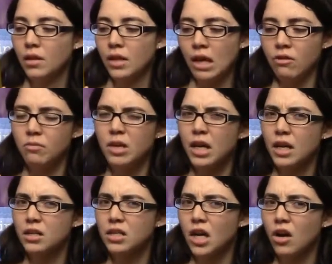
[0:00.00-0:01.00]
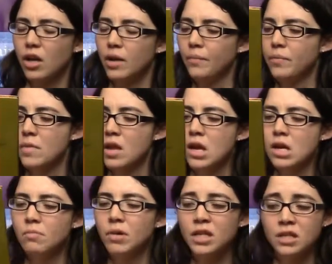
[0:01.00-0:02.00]
That would be kind of scary
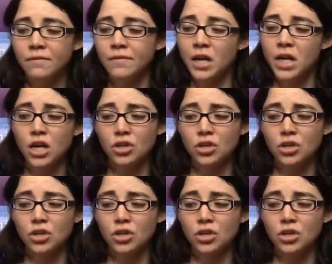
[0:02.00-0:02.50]
but it's a fun